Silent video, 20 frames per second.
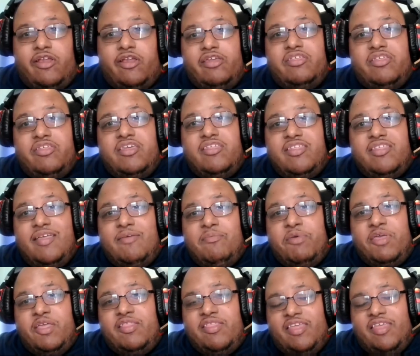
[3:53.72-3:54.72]
to see
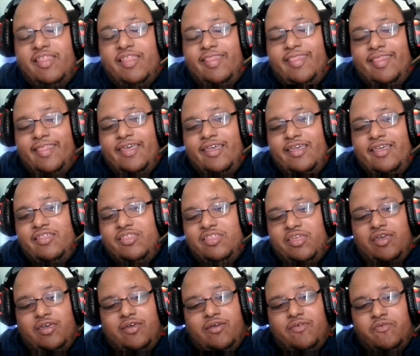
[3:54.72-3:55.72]
snippets and things
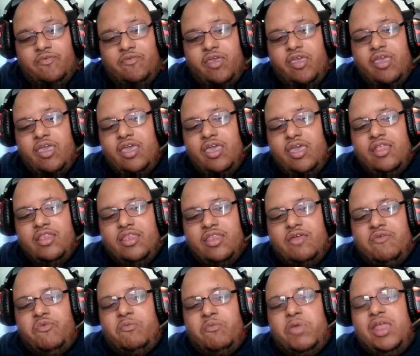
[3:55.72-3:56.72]
of
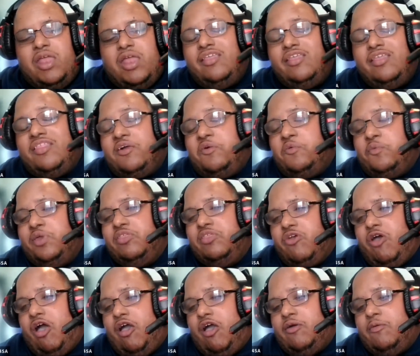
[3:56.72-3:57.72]
different meetings that we
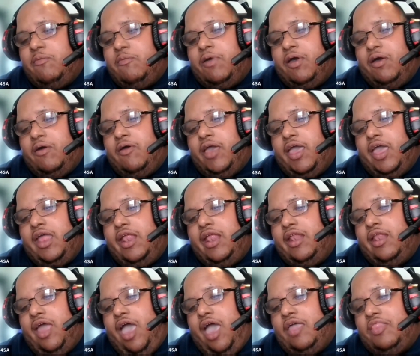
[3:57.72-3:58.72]
talk about,
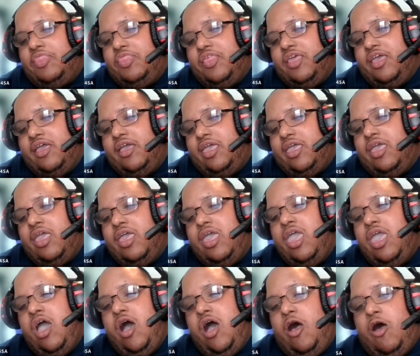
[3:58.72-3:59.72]
and I think
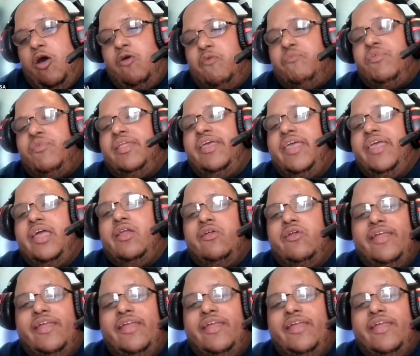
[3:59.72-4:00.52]
hopefully it'll